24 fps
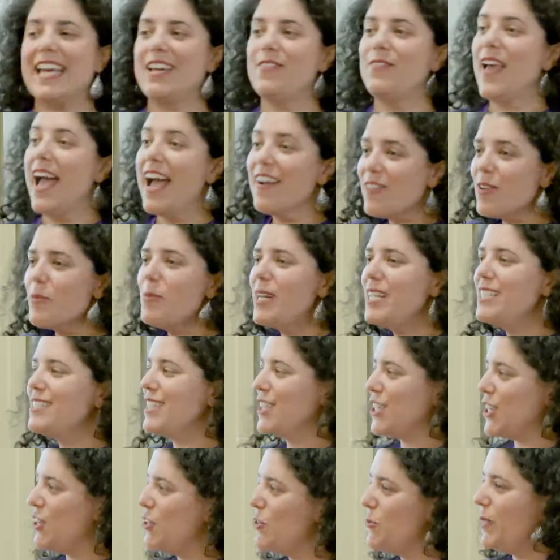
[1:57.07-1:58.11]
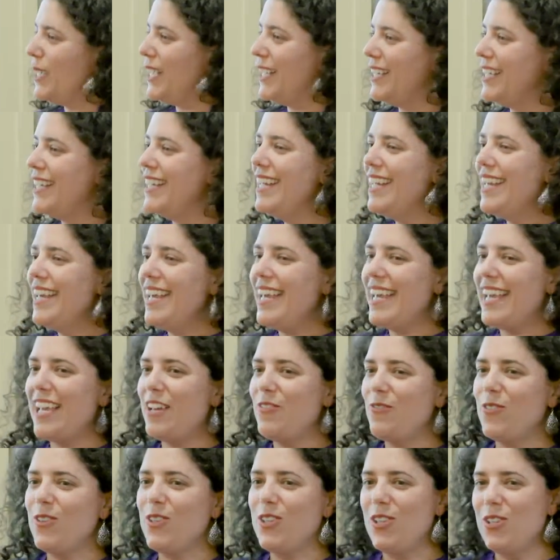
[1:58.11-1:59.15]
if everybody's a human,
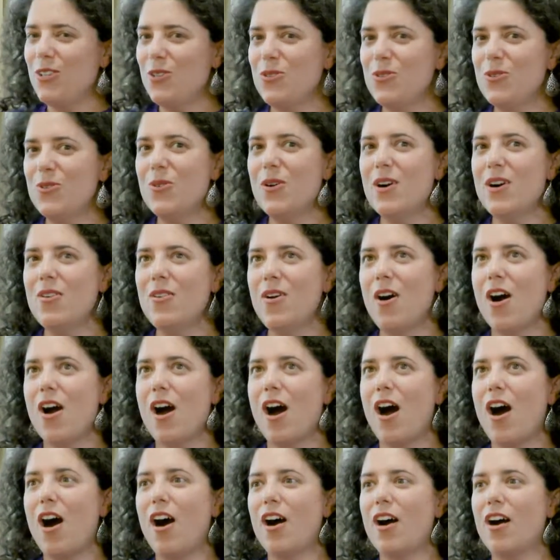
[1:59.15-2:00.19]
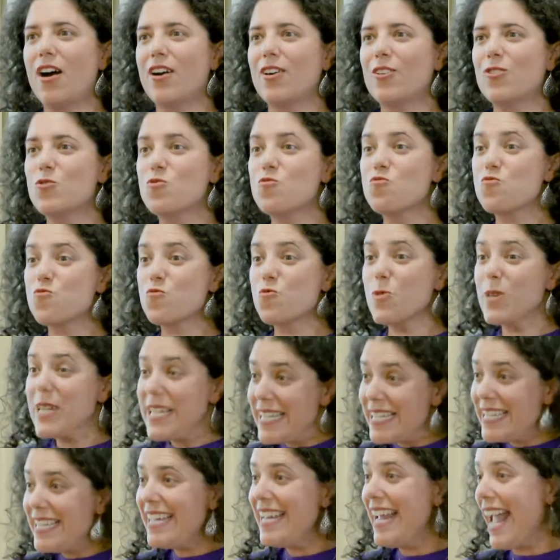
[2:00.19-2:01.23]
if you are
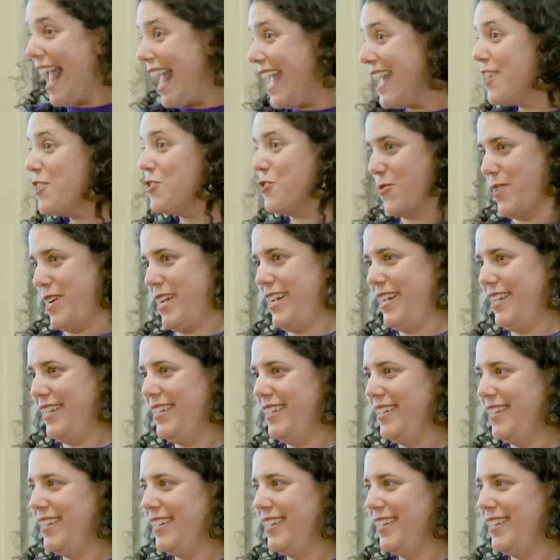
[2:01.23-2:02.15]
really angry,